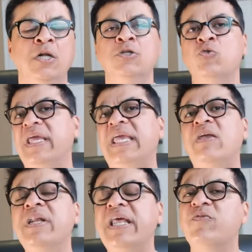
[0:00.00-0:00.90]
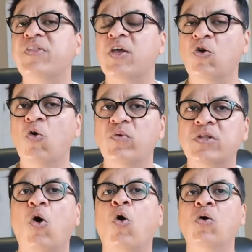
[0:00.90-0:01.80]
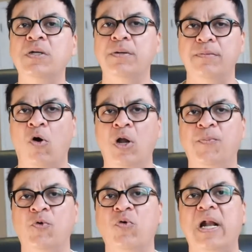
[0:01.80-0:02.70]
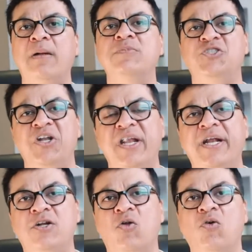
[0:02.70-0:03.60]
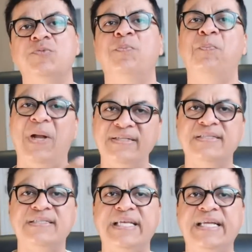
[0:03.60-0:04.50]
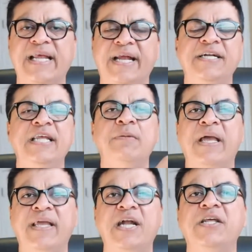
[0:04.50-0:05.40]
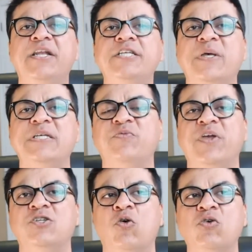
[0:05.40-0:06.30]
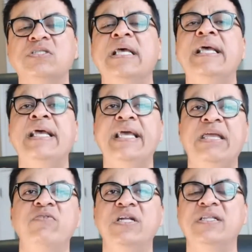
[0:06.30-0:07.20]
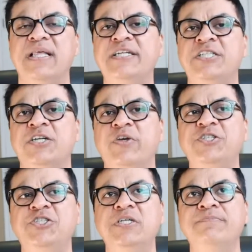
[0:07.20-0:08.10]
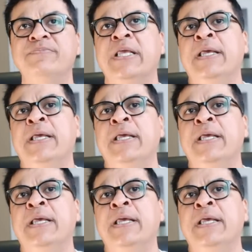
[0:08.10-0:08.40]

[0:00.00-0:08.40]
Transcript: So even if they go with all all program generic draws plus C19 by category specific draws, even in that situation,